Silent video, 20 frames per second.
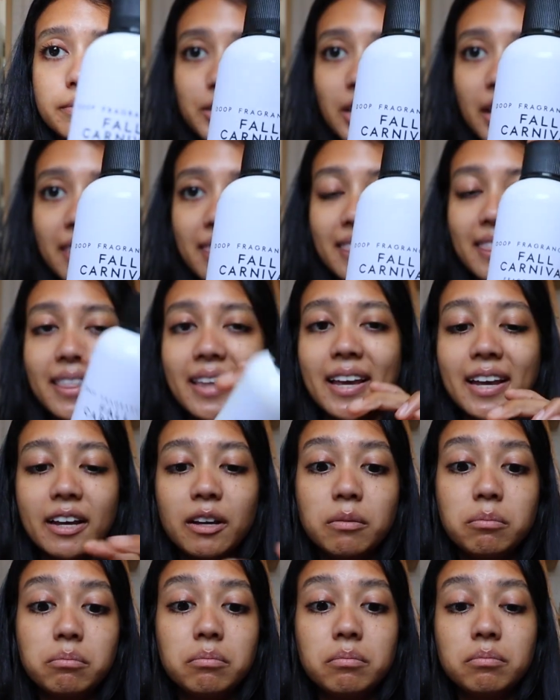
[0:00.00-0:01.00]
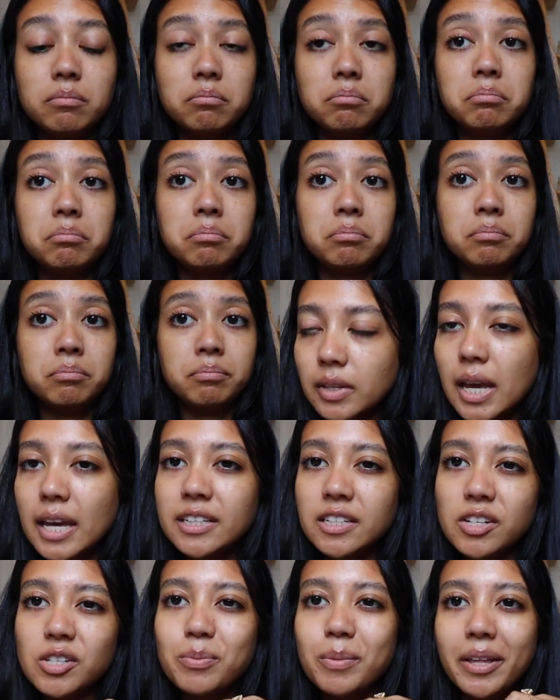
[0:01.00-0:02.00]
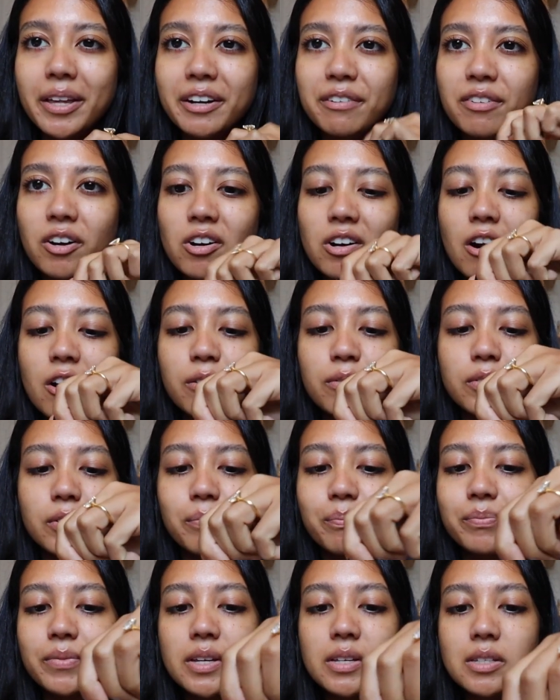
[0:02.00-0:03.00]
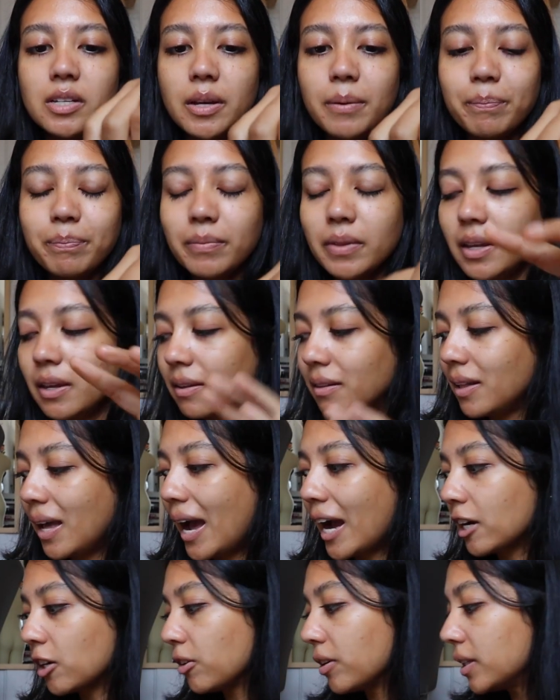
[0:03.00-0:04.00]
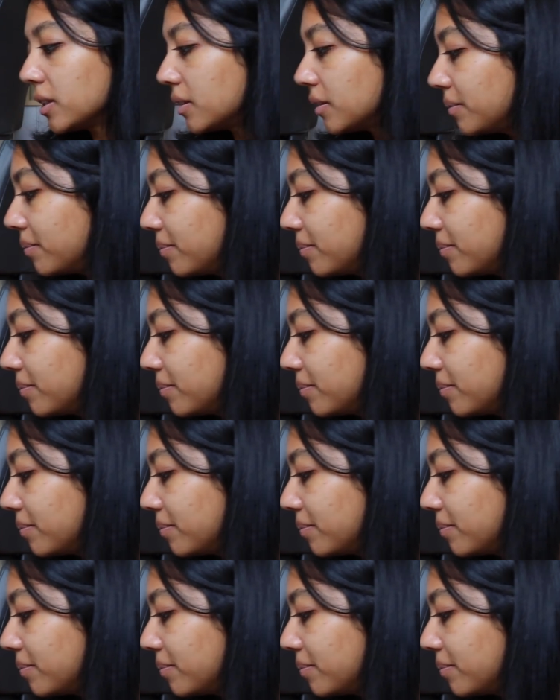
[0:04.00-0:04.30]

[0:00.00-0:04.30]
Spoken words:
which I think it does smell like Fall Carnival. See, accurate.